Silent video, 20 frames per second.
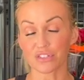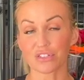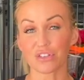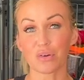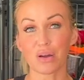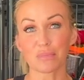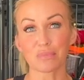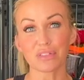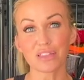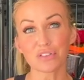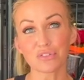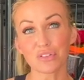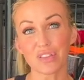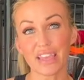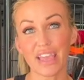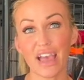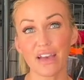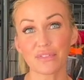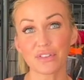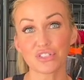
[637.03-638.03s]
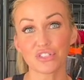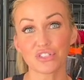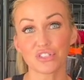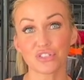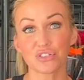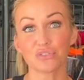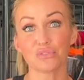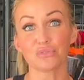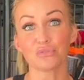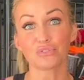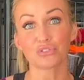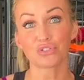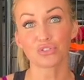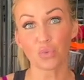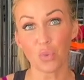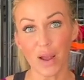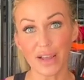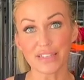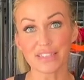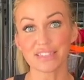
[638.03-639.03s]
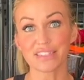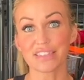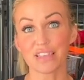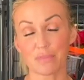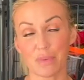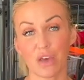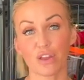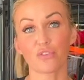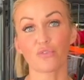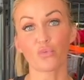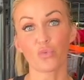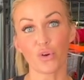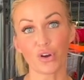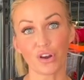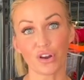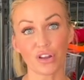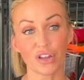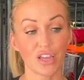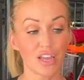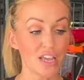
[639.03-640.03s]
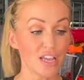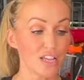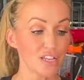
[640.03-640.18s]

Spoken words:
So I'm literally having to do twice the amount of work.